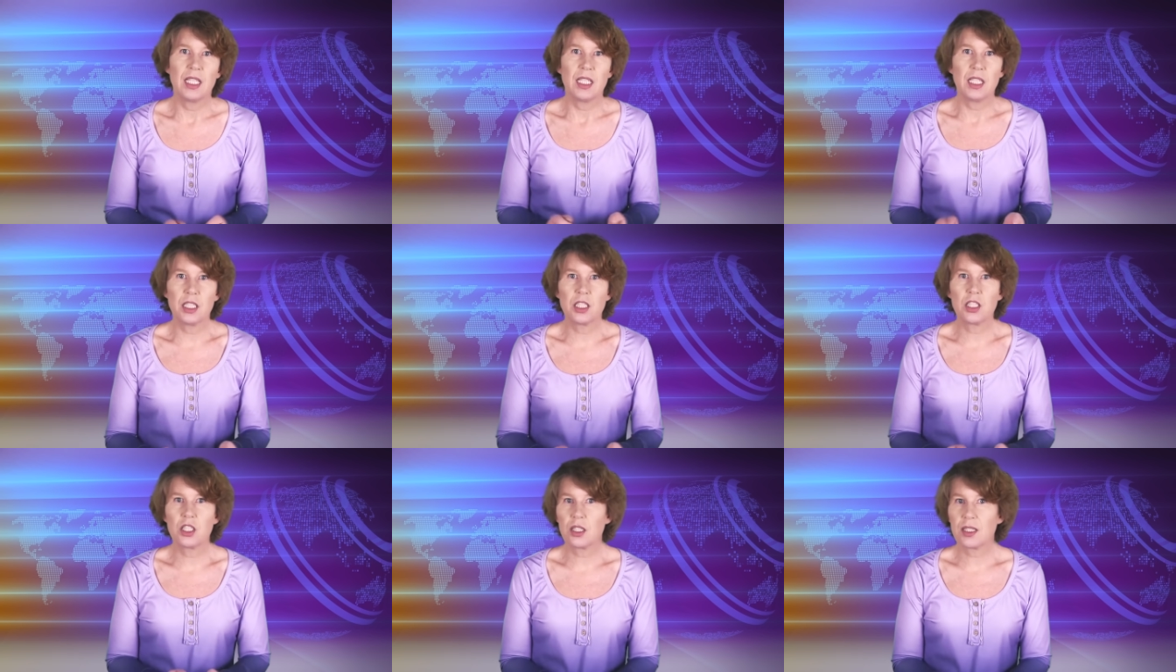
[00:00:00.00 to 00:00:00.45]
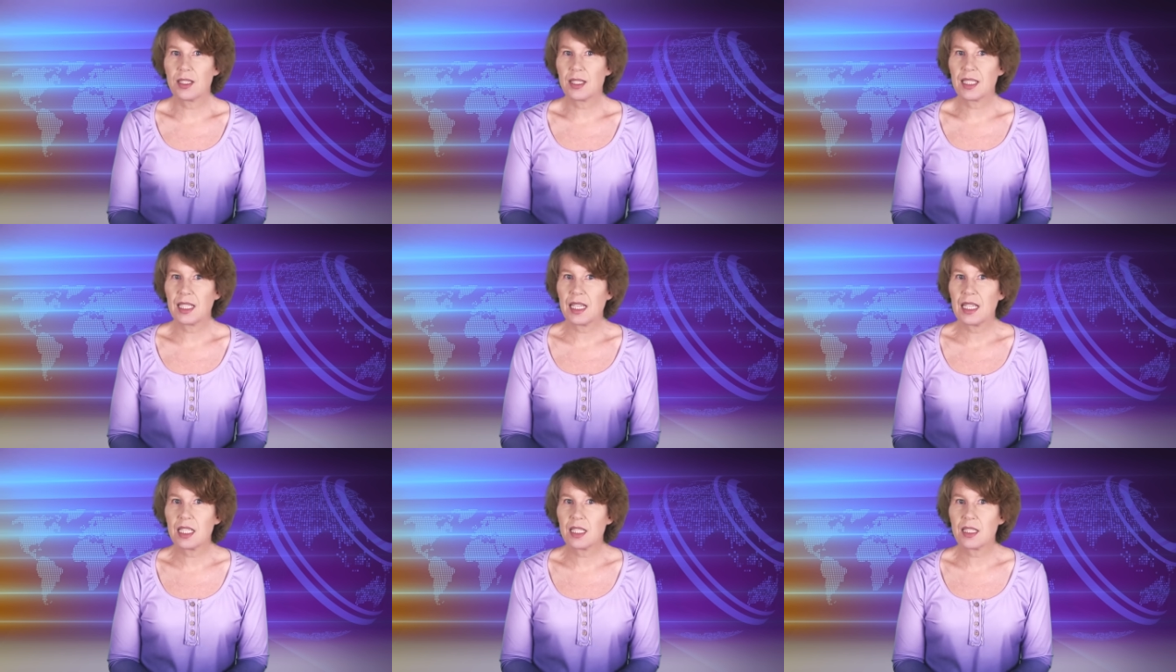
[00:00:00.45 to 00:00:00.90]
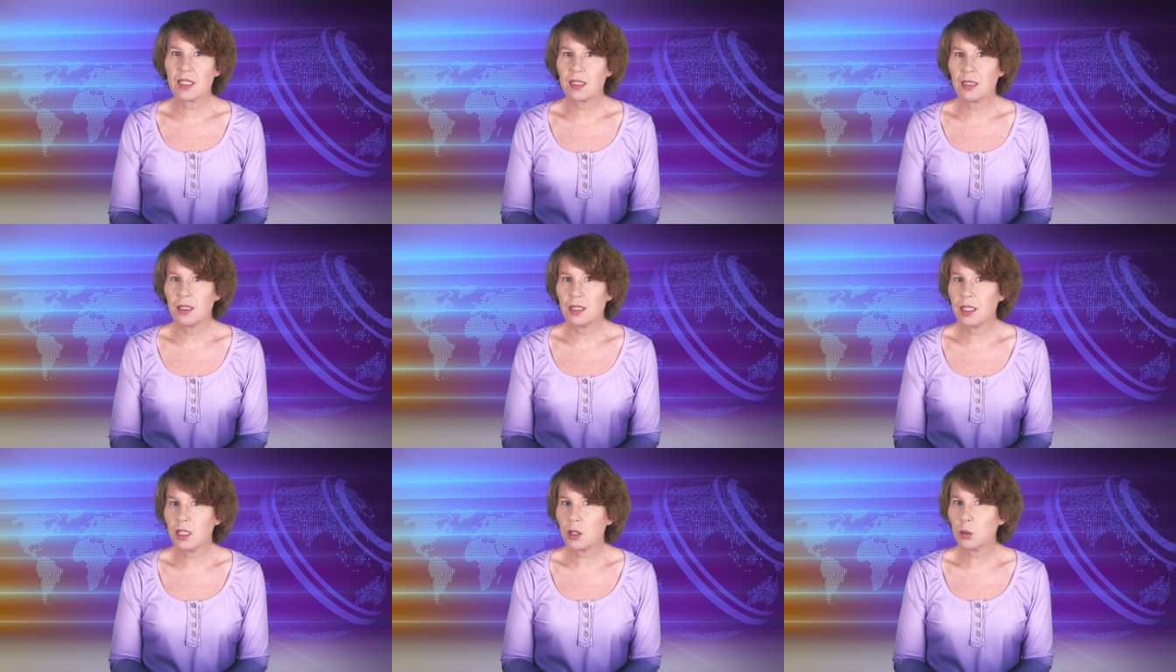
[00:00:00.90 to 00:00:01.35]
It just takes a
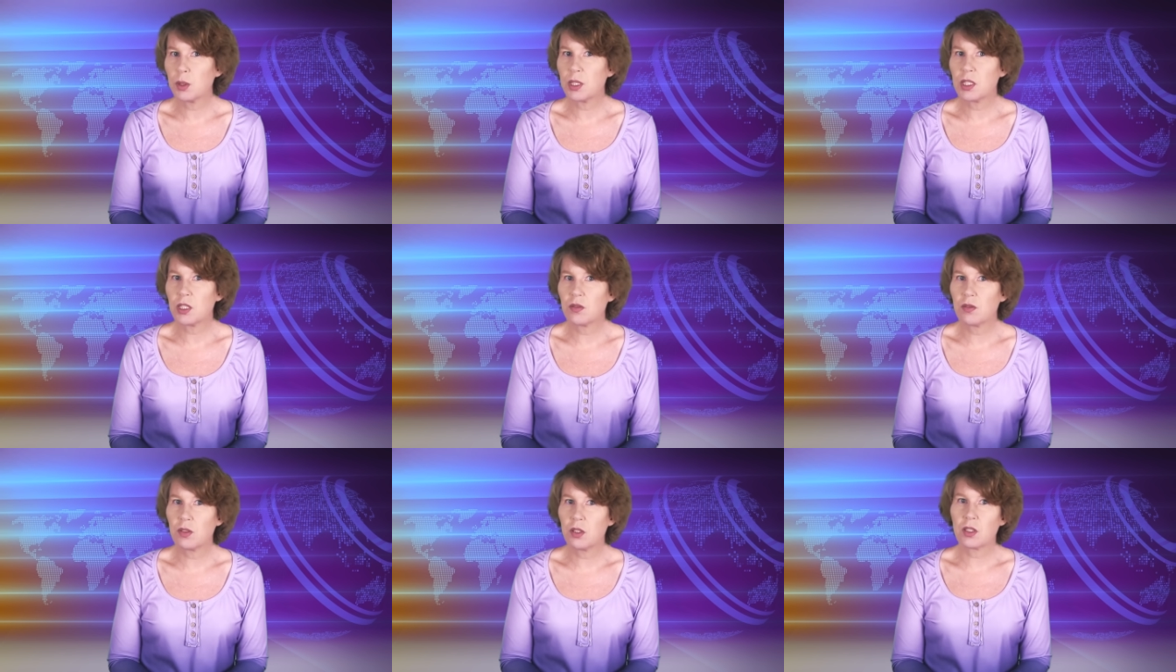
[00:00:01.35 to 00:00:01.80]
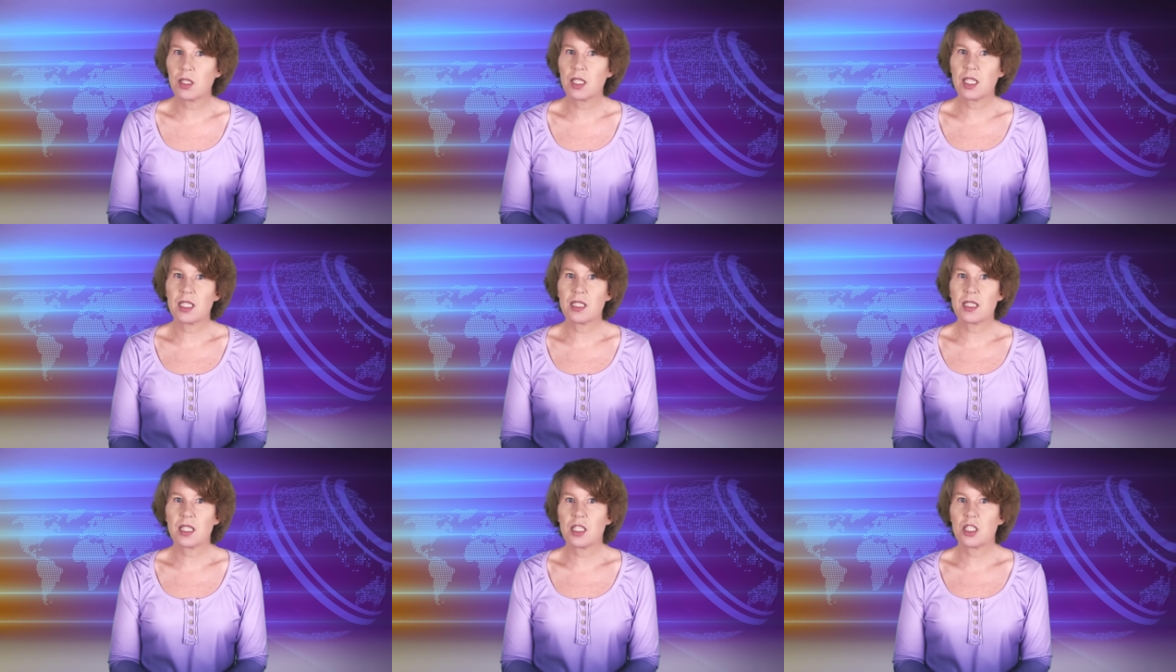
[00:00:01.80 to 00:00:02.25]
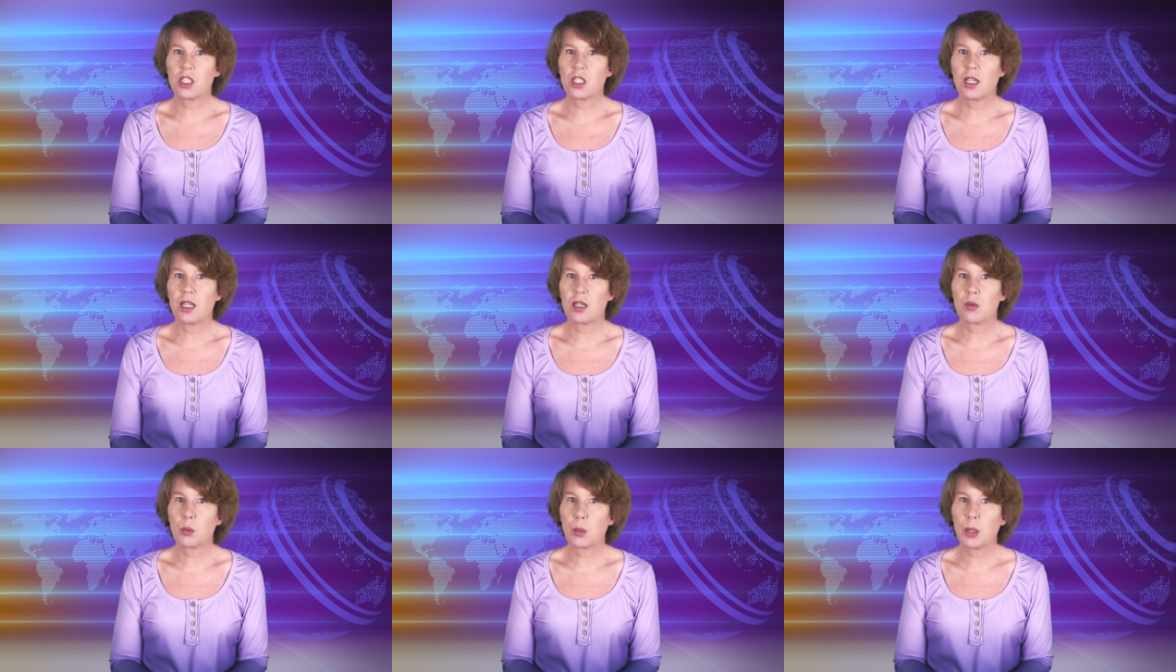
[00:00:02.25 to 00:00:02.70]
little bit of organization
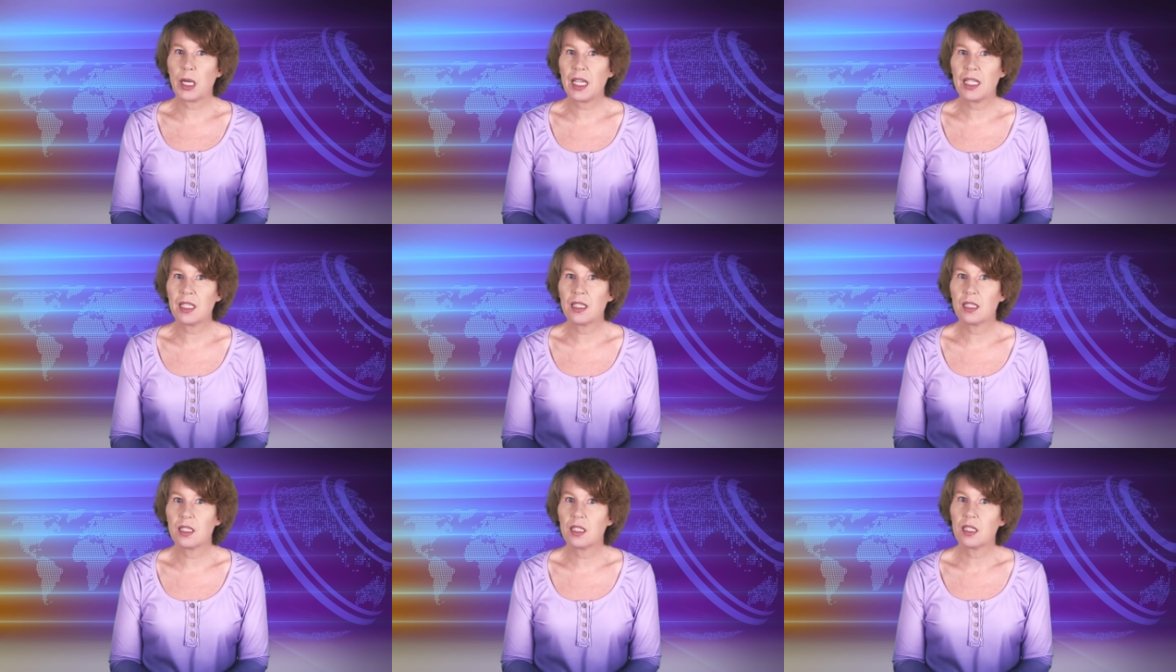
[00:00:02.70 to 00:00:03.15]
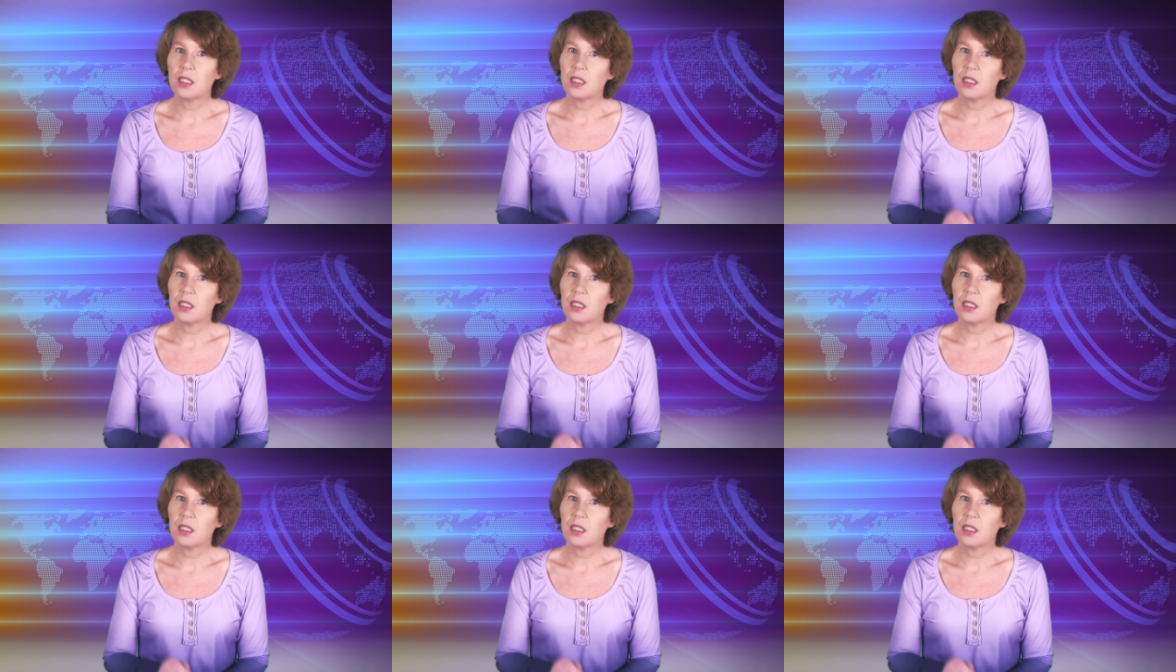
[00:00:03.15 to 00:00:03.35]
and planning,